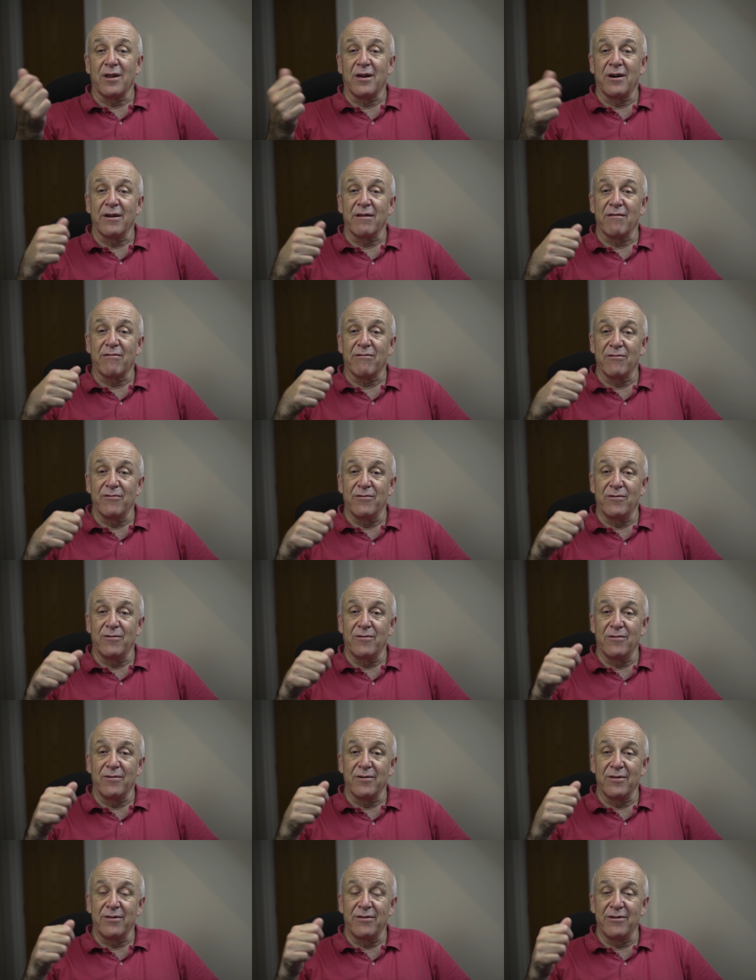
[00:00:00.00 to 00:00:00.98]
lights
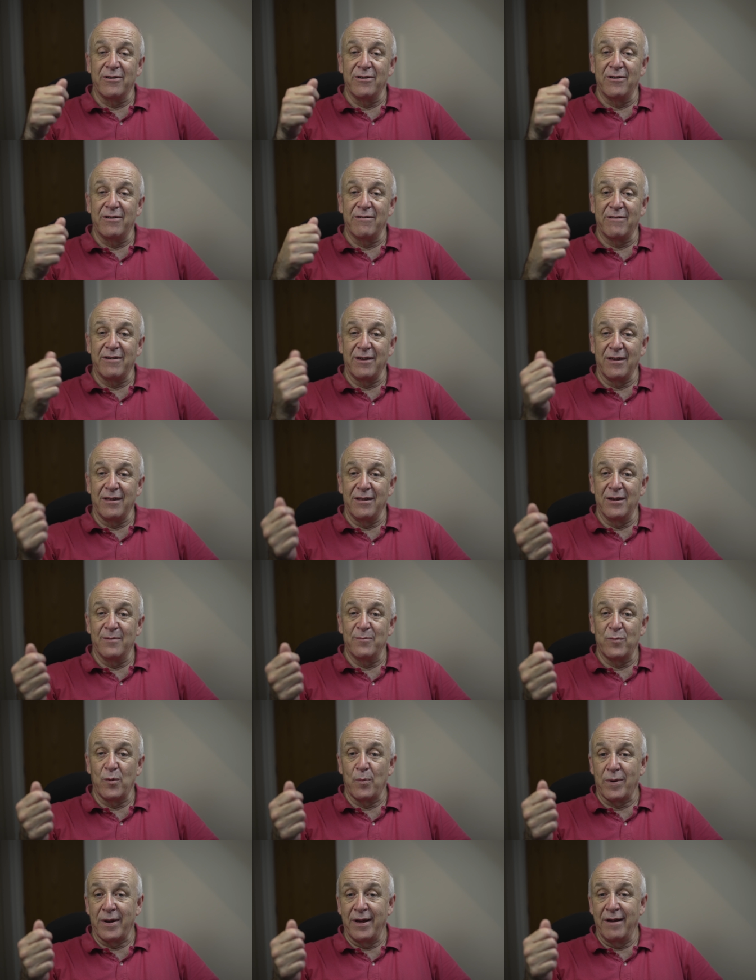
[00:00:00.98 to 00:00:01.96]
or dirty
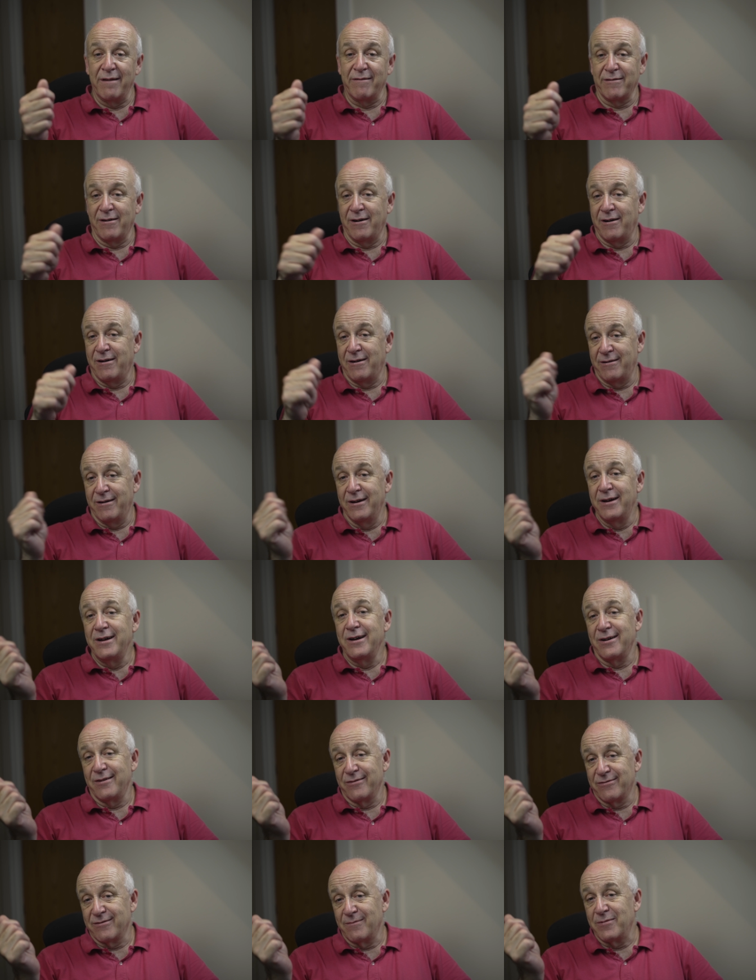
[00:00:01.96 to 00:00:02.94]
number plates are
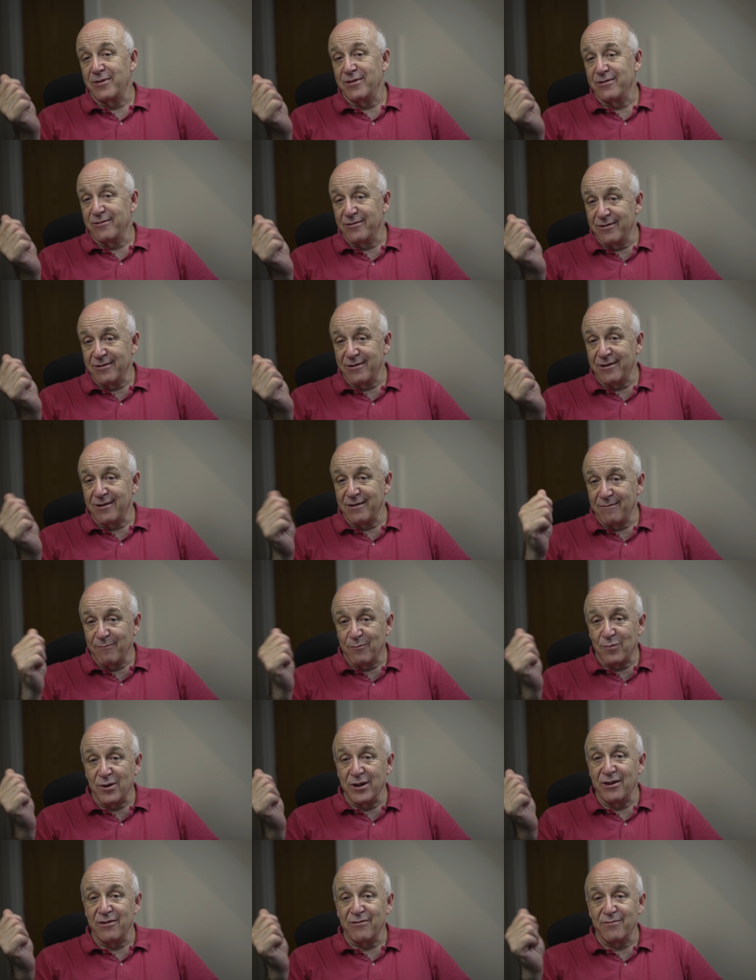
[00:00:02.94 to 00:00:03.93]
something that the
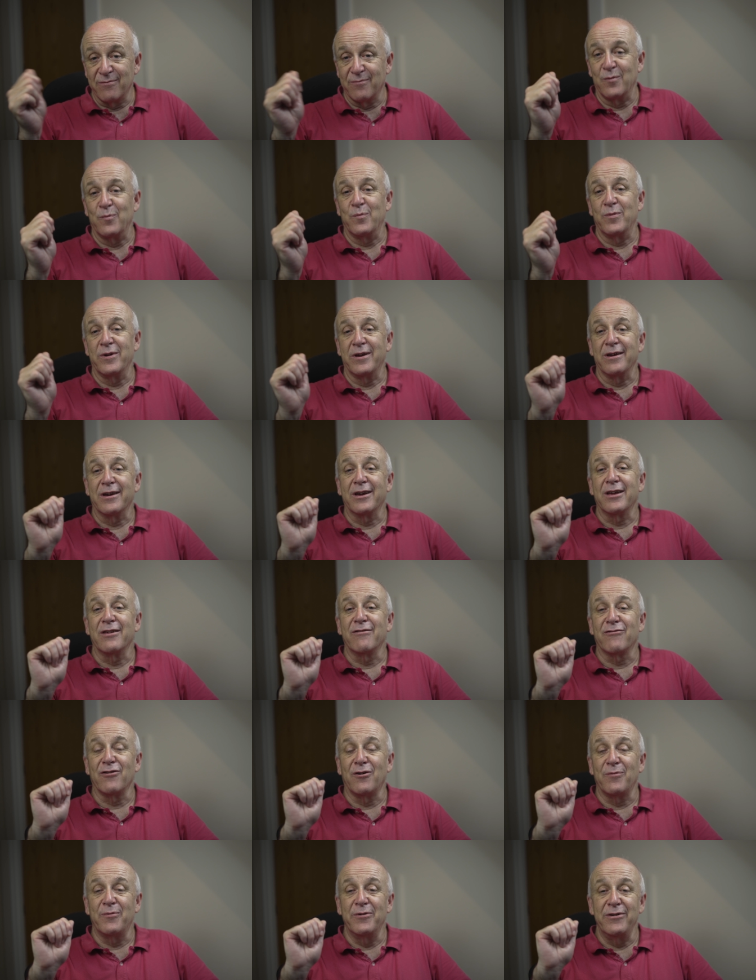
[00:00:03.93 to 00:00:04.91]
police would be
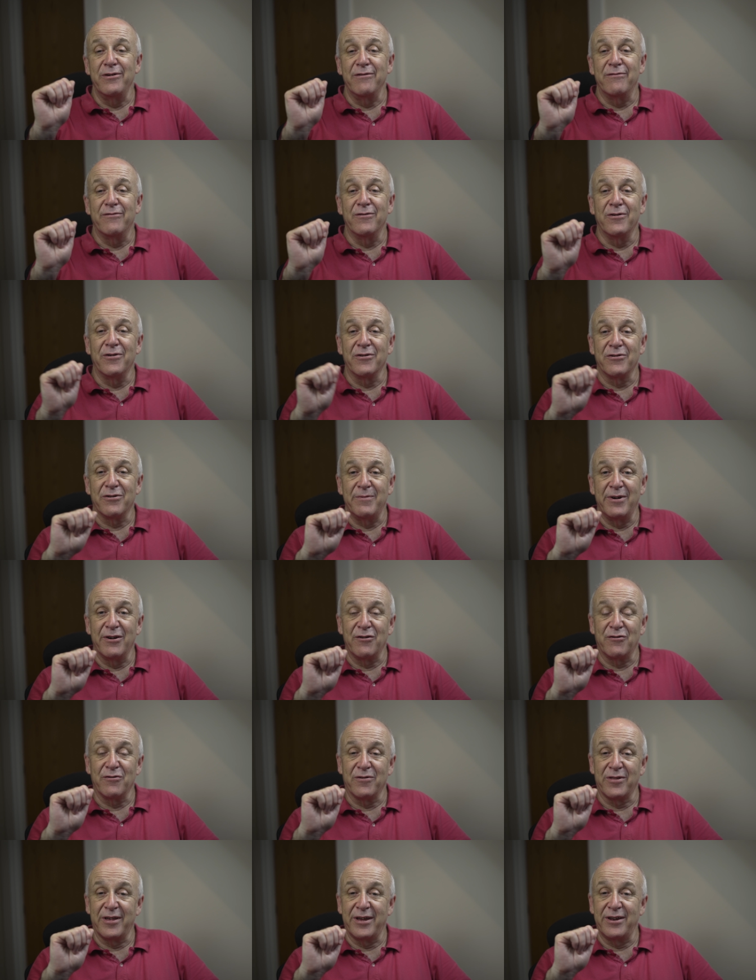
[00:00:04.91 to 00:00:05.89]
stopping you for, so make
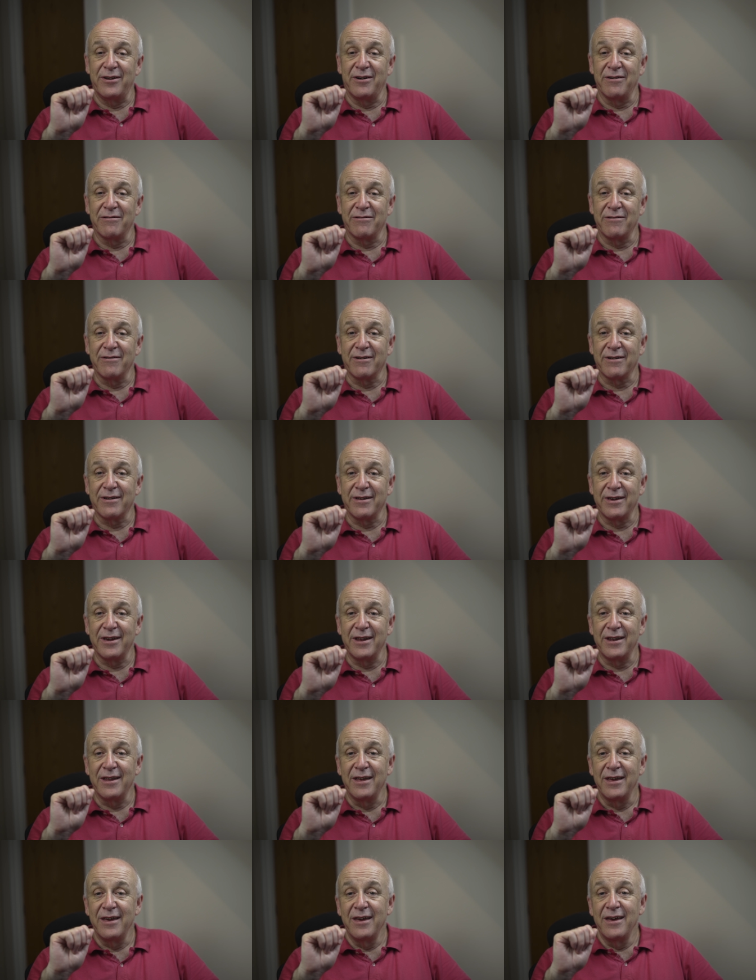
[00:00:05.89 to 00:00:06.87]
sure they're nice and clean.